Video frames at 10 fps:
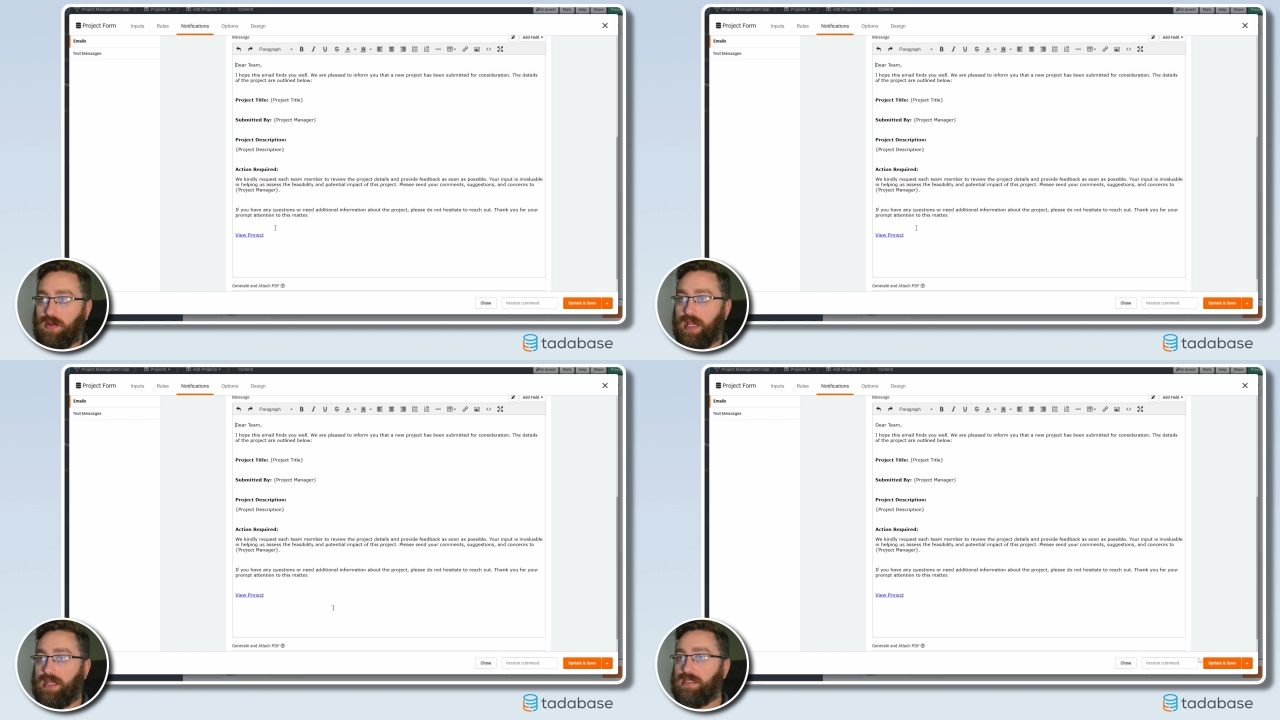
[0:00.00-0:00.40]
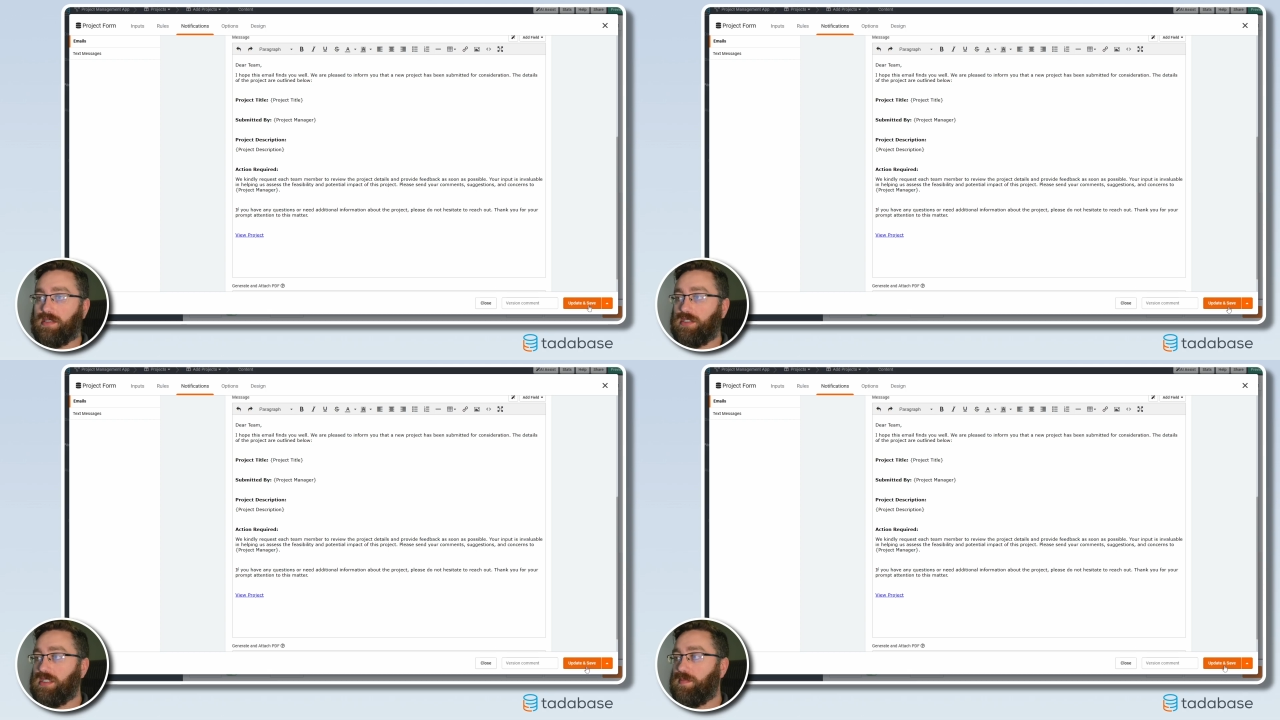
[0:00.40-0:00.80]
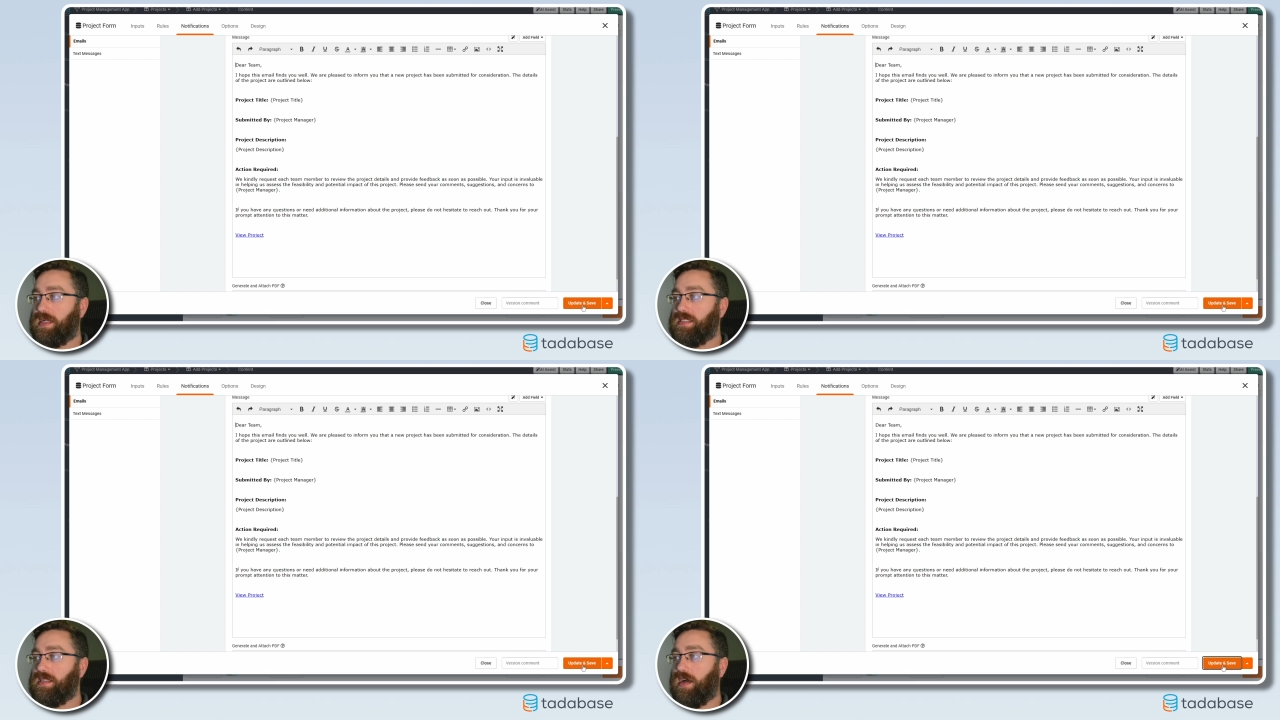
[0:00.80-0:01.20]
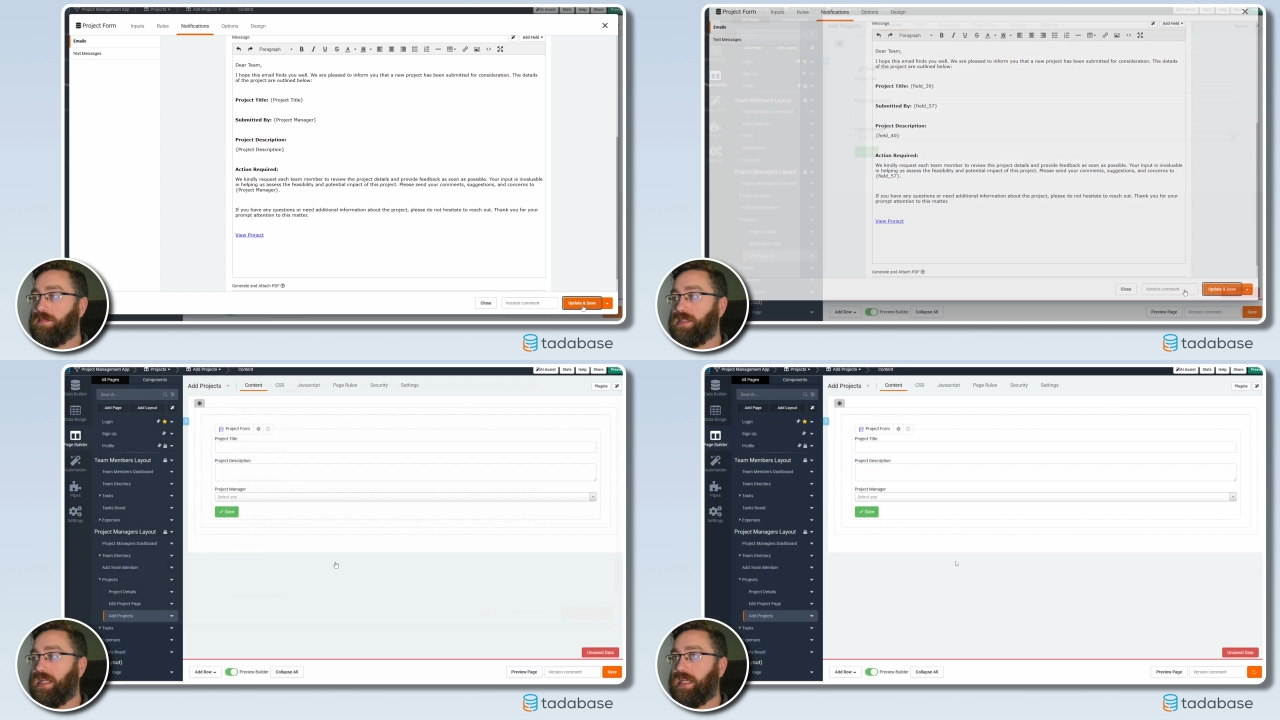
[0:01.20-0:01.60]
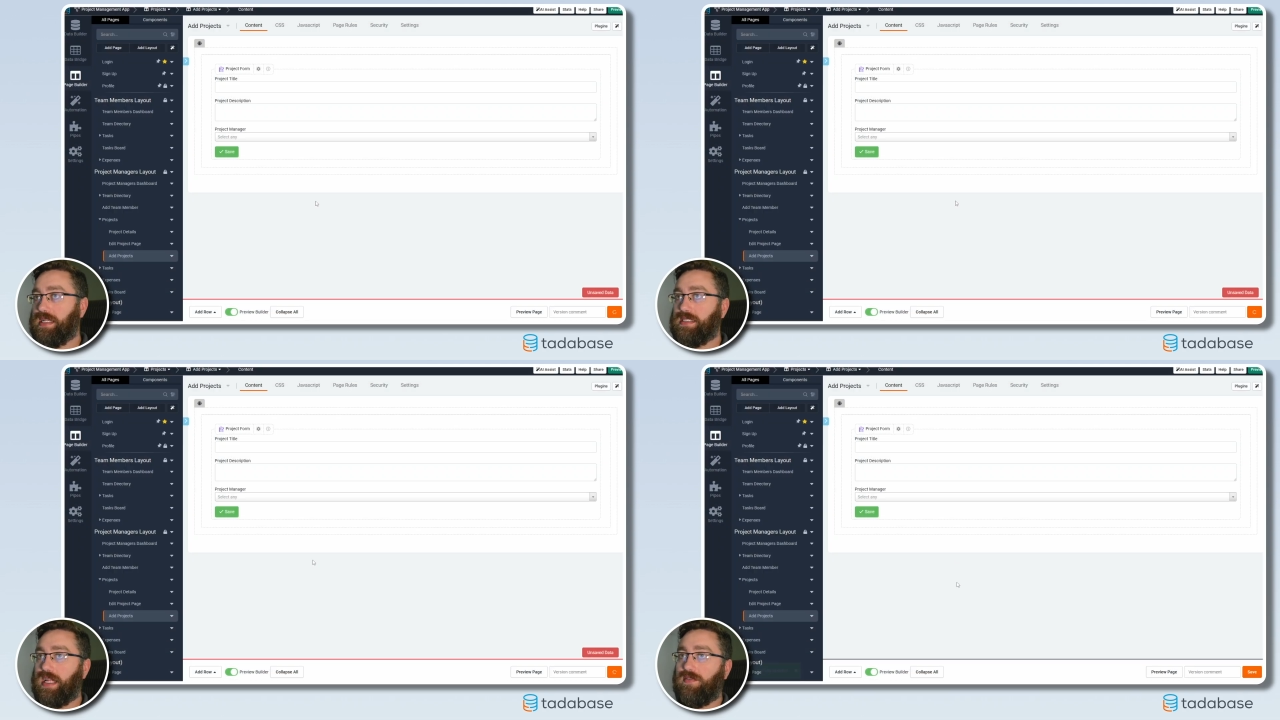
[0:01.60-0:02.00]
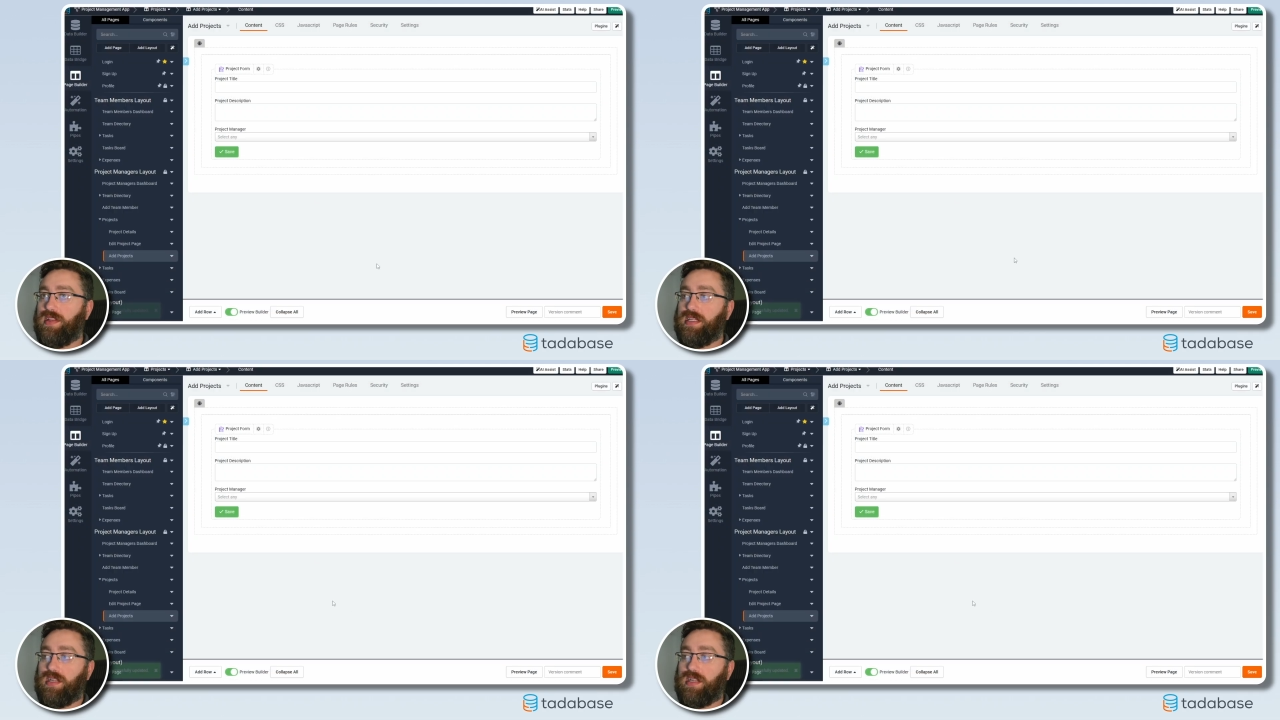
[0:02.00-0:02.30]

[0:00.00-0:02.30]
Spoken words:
so just by updating and saving this,